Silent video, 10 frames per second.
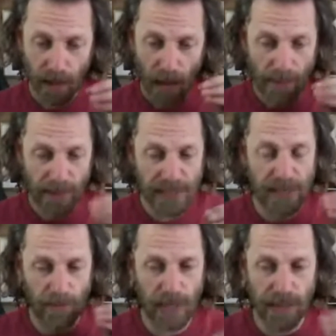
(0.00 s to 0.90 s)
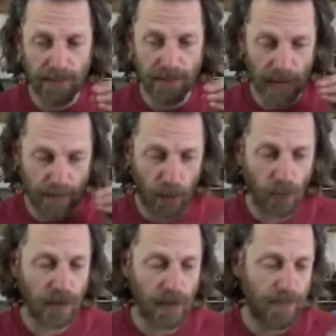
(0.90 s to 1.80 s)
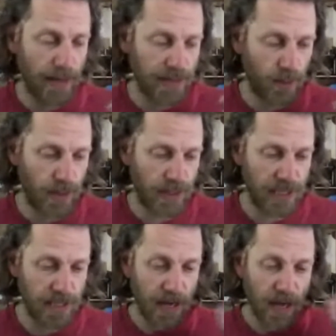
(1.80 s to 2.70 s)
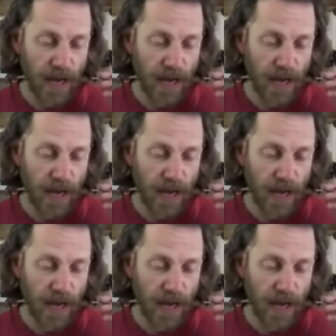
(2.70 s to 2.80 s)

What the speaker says: I mean, there's something really important about it, which is